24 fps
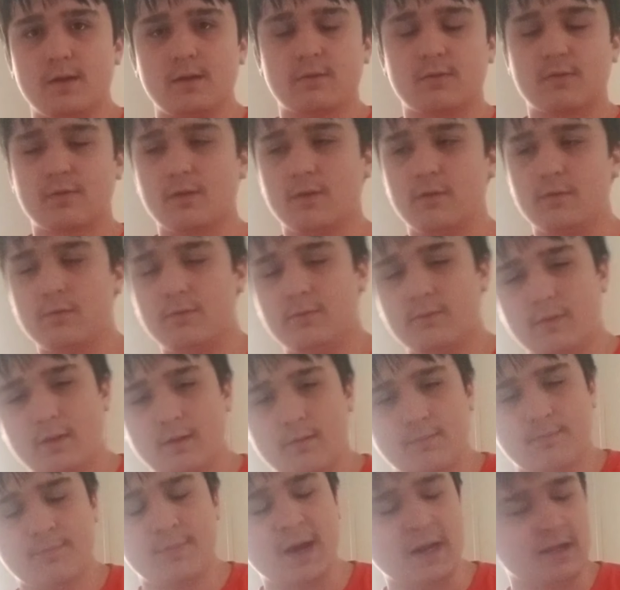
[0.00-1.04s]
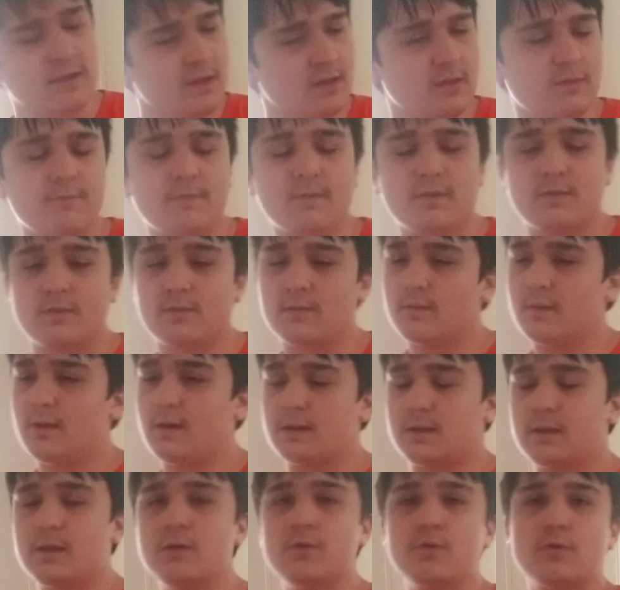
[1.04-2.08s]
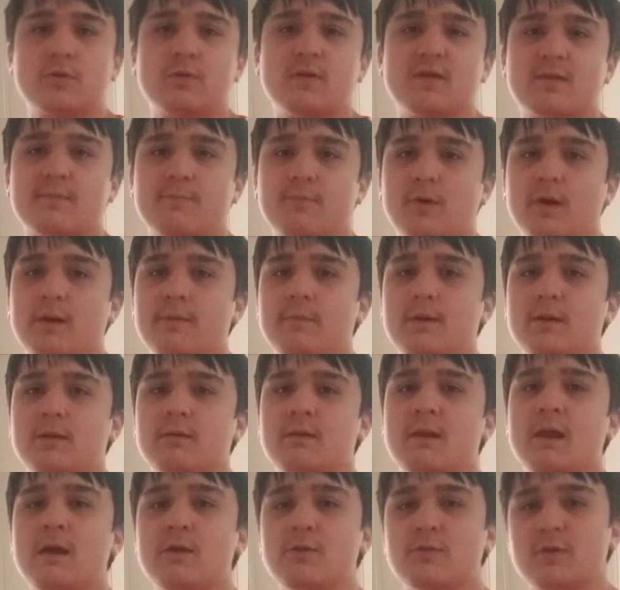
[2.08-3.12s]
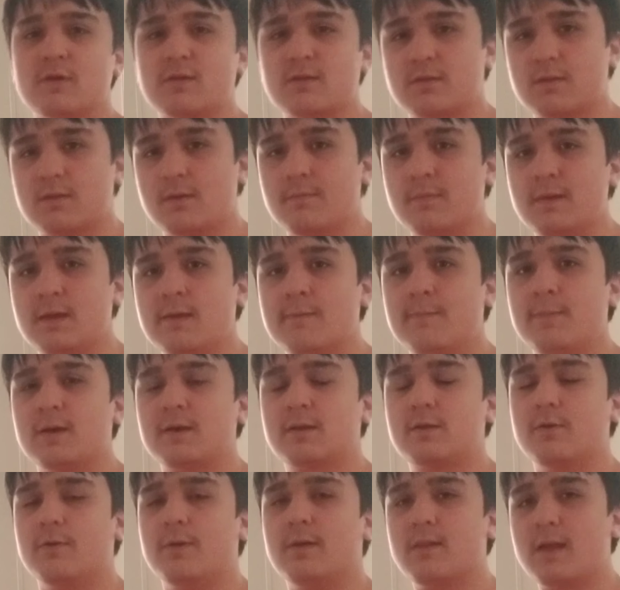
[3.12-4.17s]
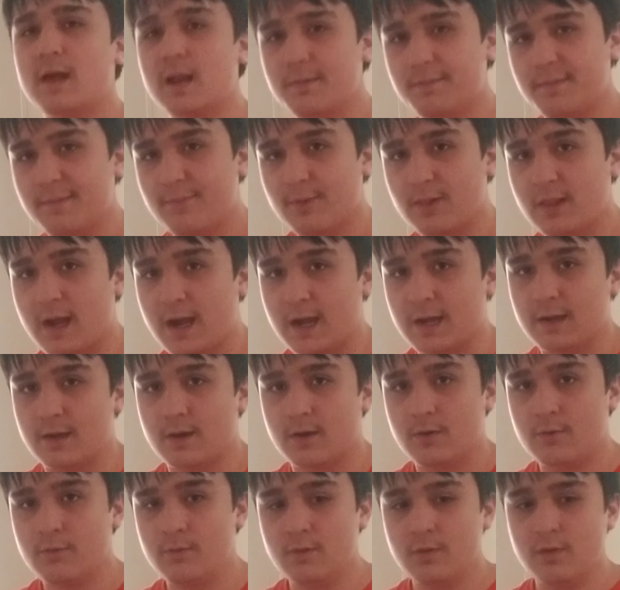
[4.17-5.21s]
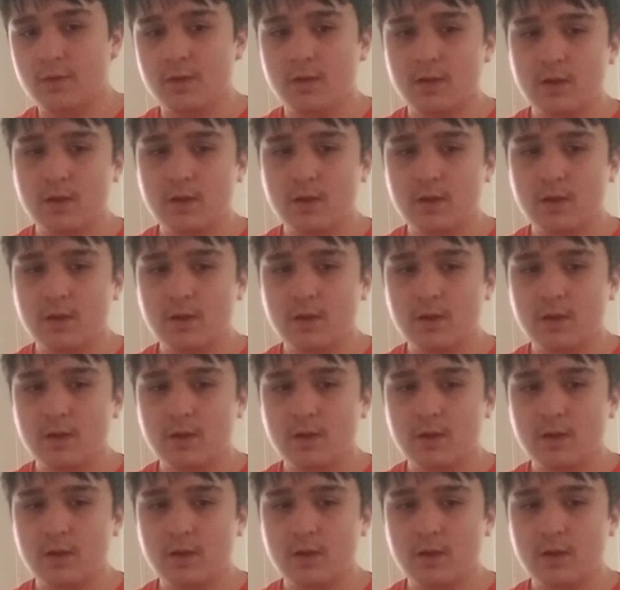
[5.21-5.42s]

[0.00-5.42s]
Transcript: So, Byleth was a huge disappointment, not just to me, but to a lot of people I know.